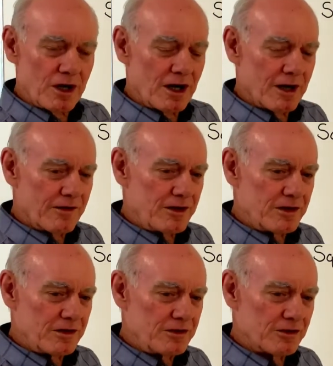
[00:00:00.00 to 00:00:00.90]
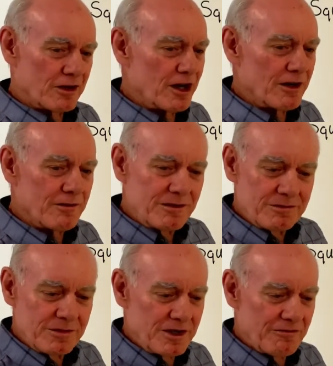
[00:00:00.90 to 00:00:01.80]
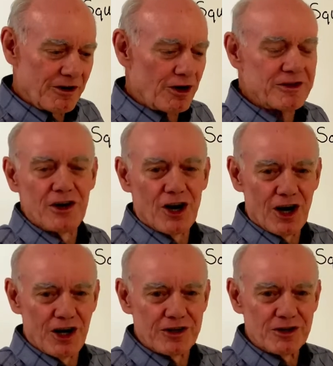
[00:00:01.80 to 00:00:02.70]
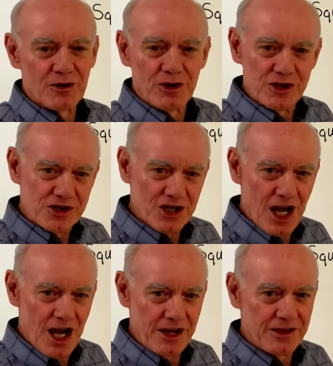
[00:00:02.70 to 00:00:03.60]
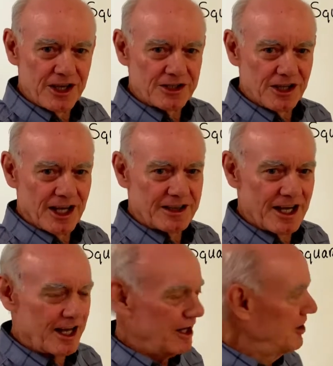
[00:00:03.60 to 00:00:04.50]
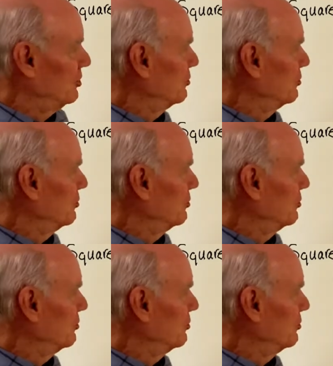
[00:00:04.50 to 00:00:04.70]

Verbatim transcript: uh, you're uh, involved in art or design, things like that, and you